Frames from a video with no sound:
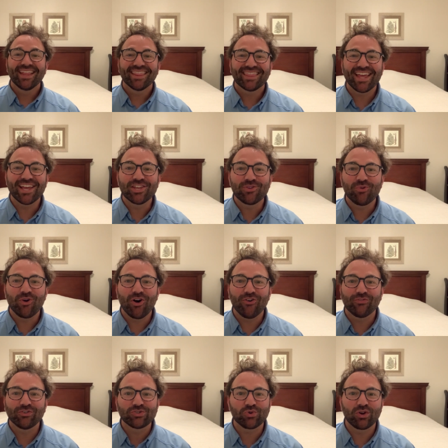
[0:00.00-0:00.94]
Thank you
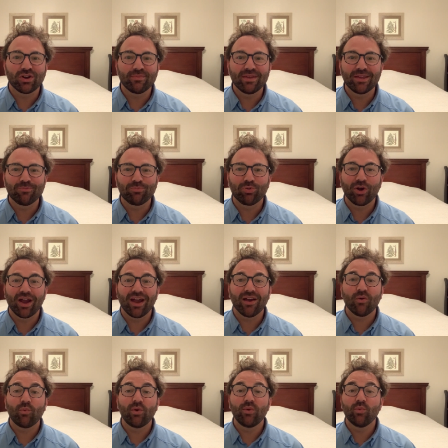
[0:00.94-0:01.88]
all for joining me in
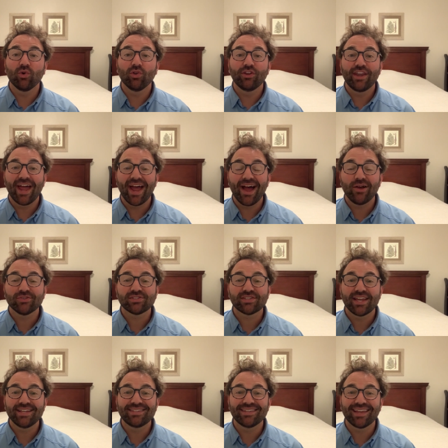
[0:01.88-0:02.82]
prayer. We will now
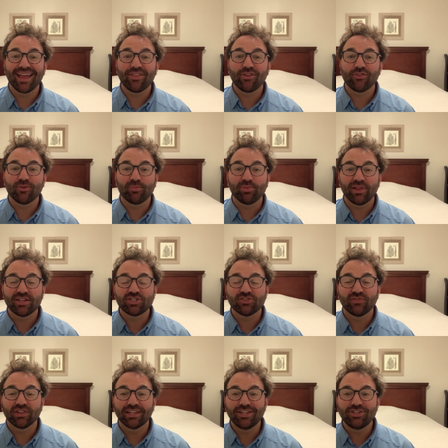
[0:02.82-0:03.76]
say together the Pledge
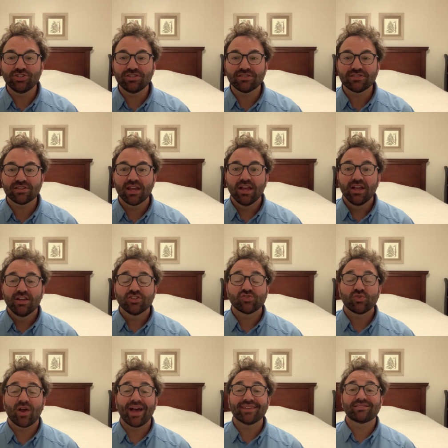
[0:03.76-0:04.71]
of Allegiance.
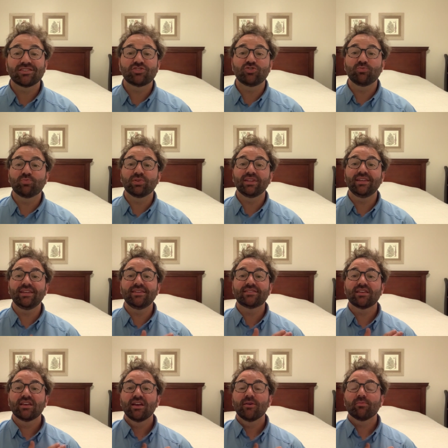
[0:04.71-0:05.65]
So I ask that you
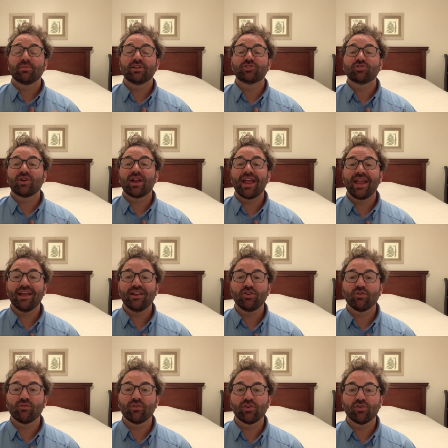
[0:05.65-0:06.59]
please place your
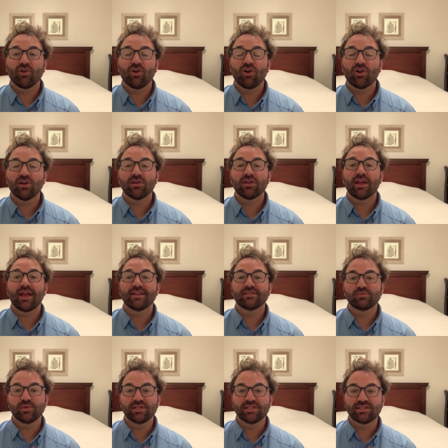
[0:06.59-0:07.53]
hand over your heart
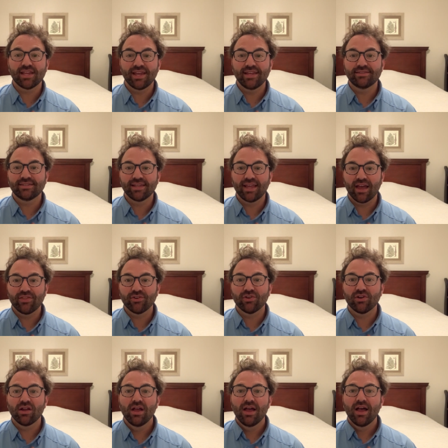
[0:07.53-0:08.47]
as we say
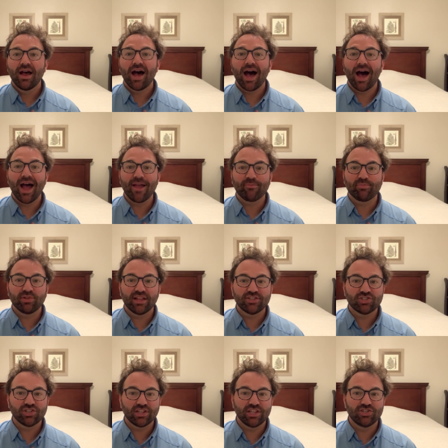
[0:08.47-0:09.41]
together, I
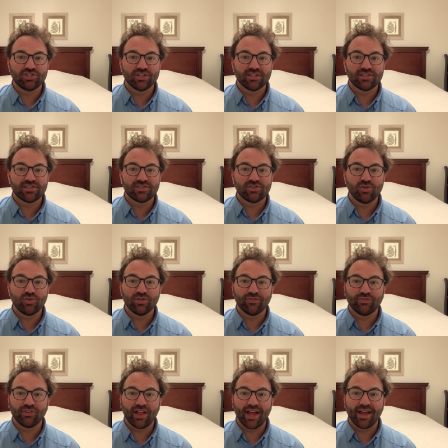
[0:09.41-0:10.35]
pledge allegiance to
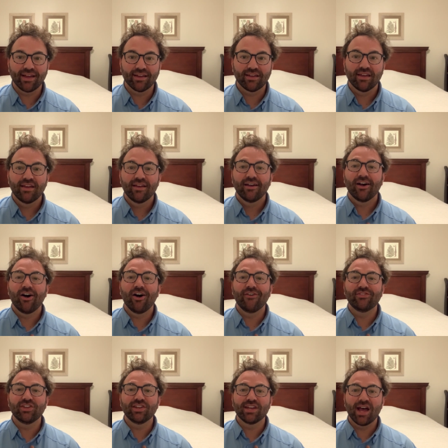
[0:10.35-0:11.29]
the flag
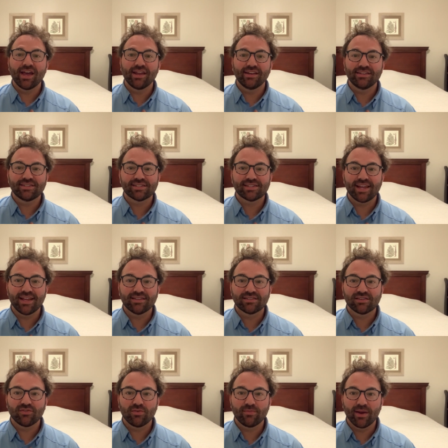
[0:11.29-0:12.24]
of the United
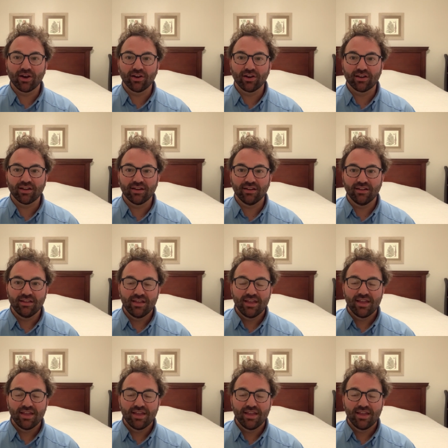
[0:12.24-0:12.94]
States of America